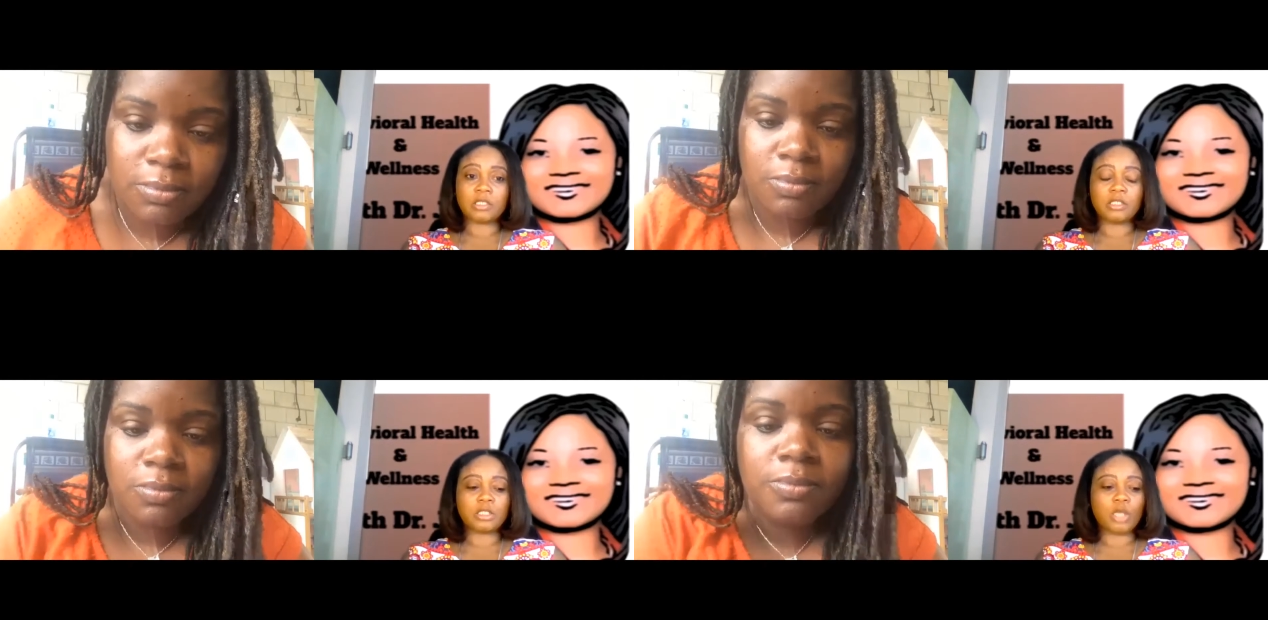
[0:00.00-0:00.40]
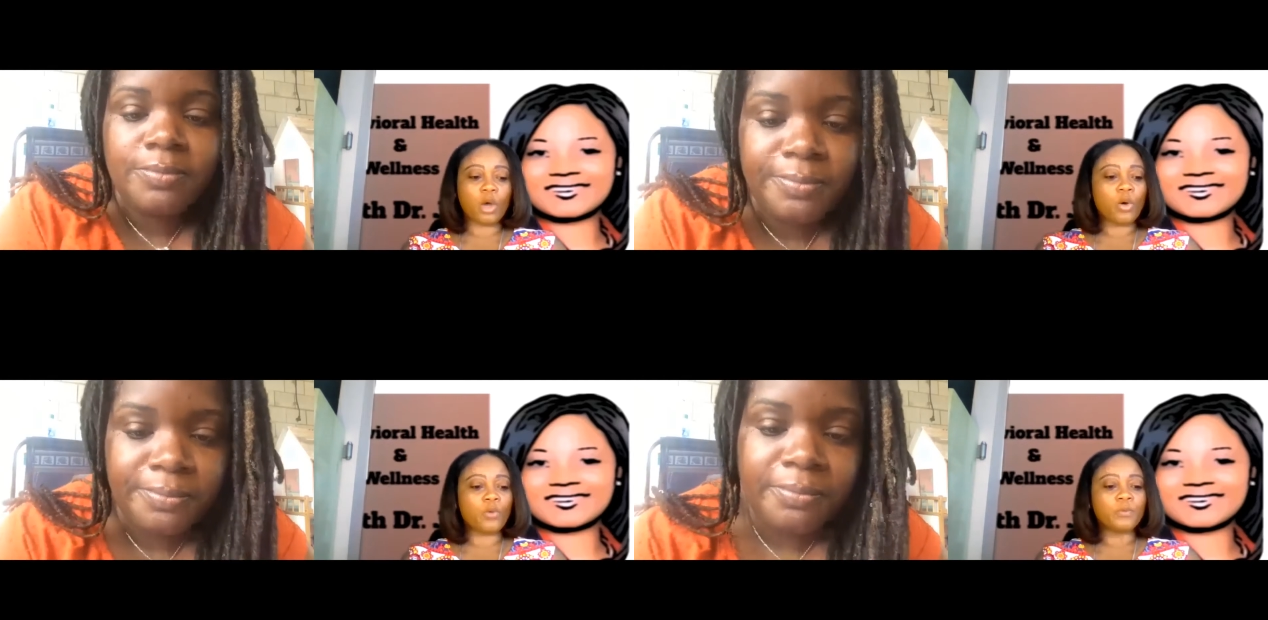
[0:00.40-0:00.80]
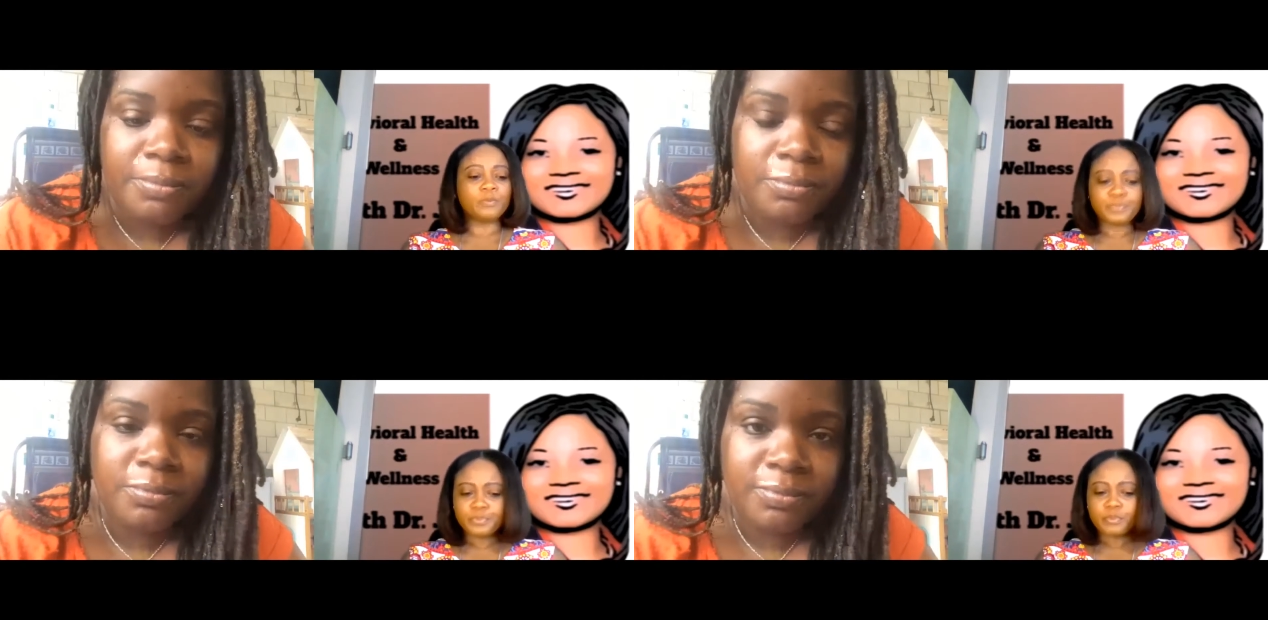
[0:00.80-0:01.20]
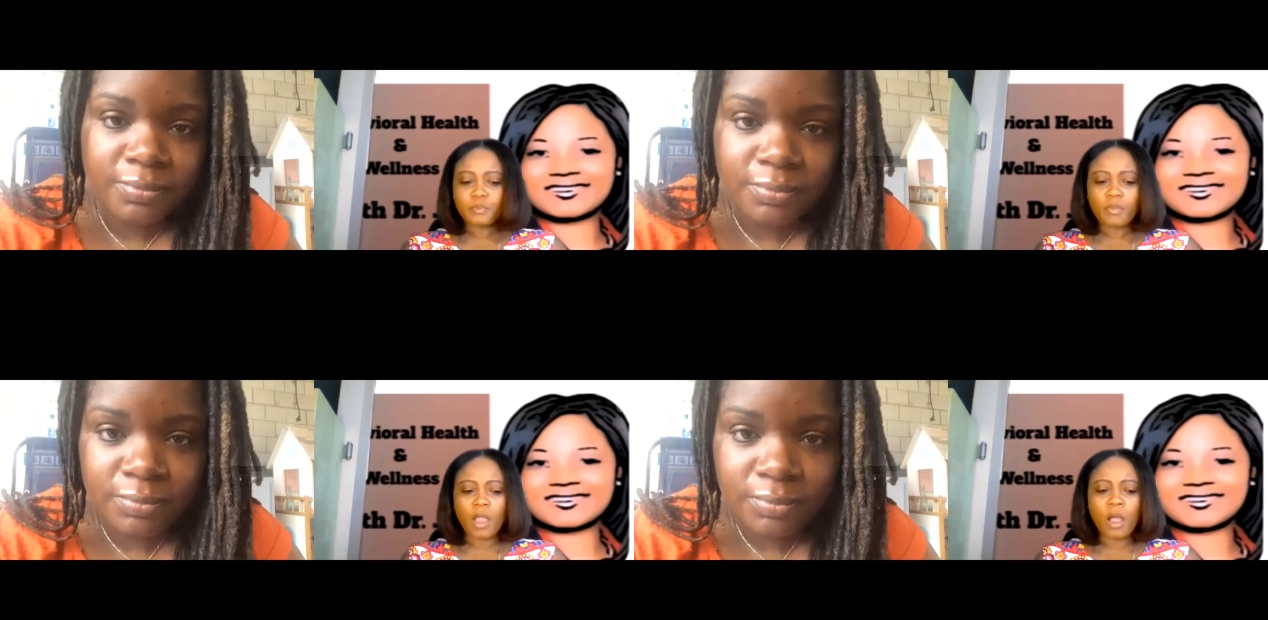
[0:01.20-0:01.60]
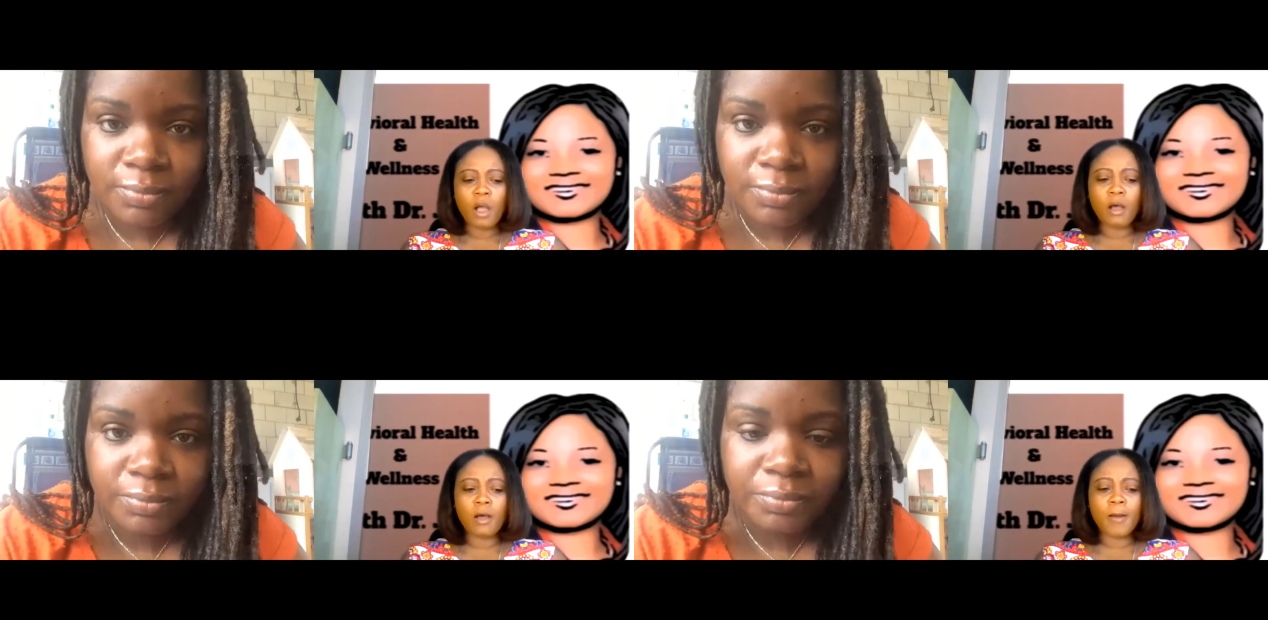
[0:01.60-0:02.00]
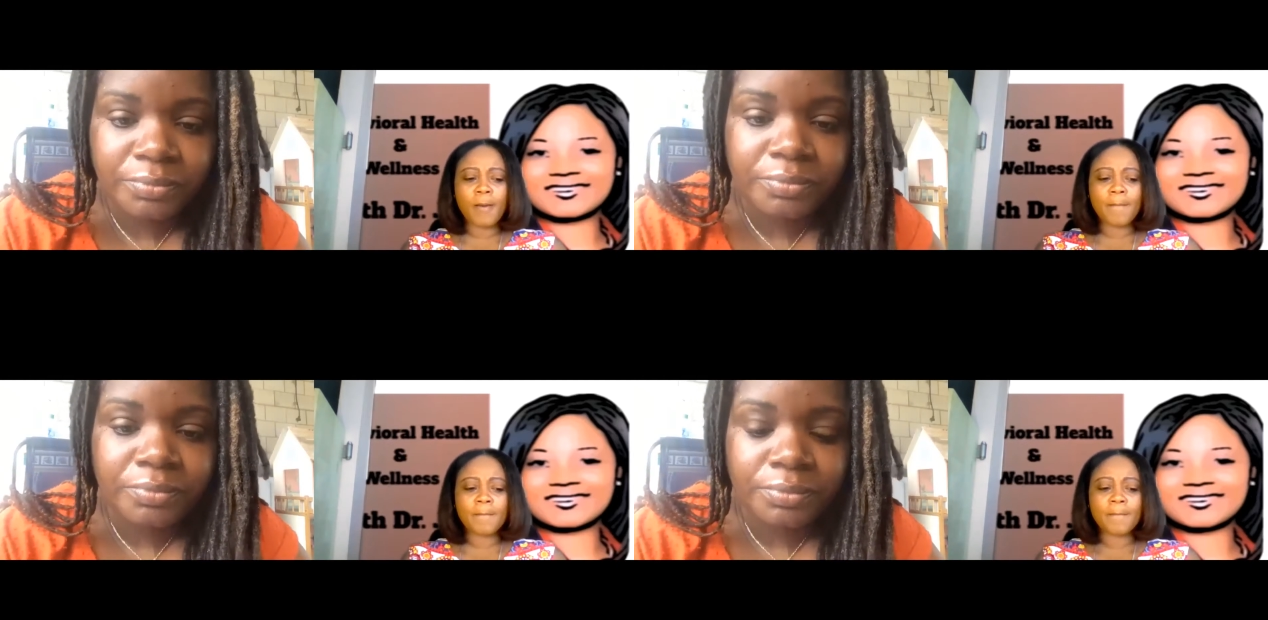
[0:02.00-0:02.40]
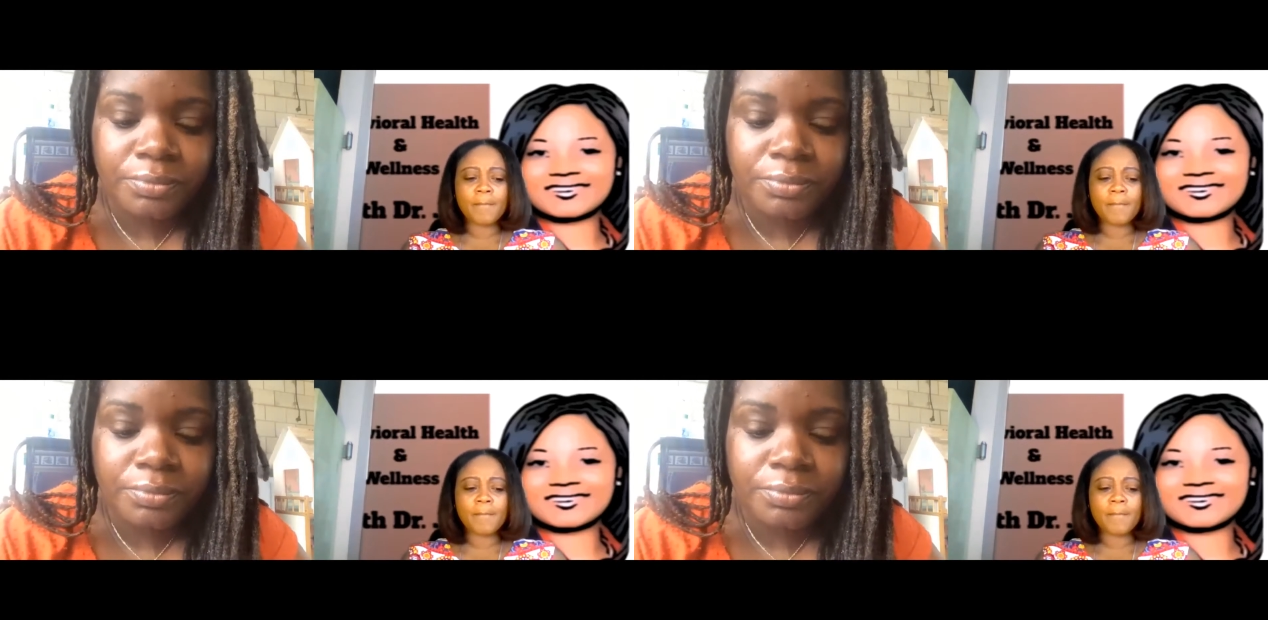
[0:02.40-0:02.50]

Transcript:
Speaker 1: So um,